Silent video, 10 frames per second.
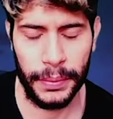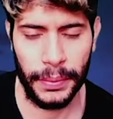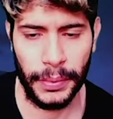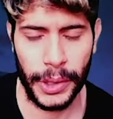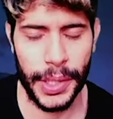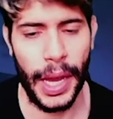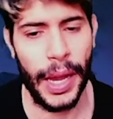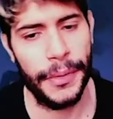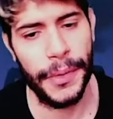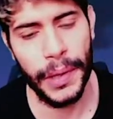Because
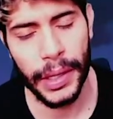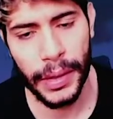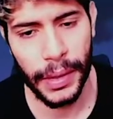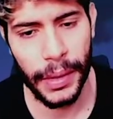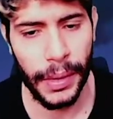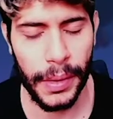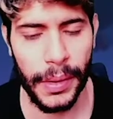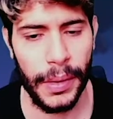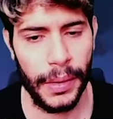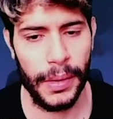I feel like
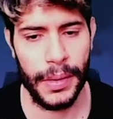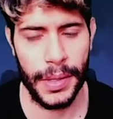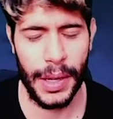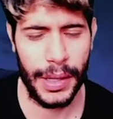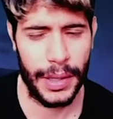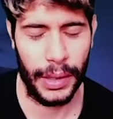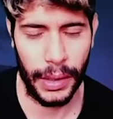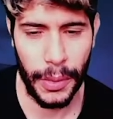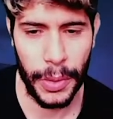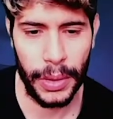the Stack
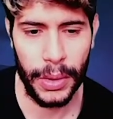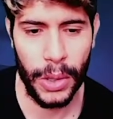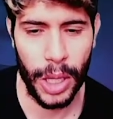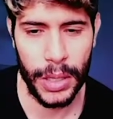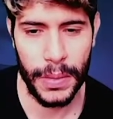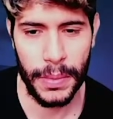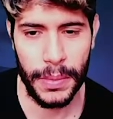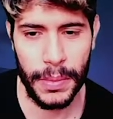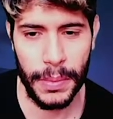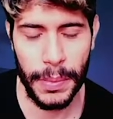Attacker will not
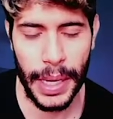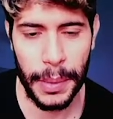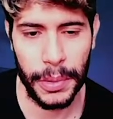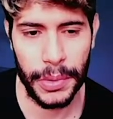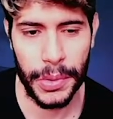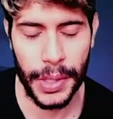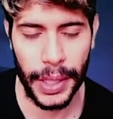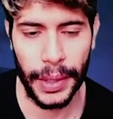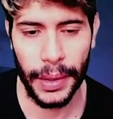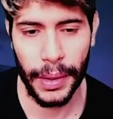be able to
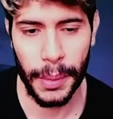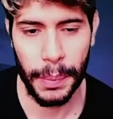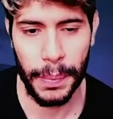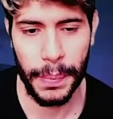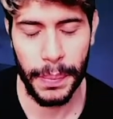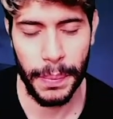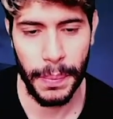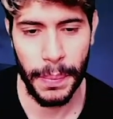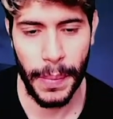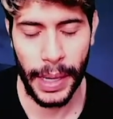take
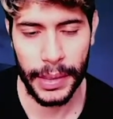Max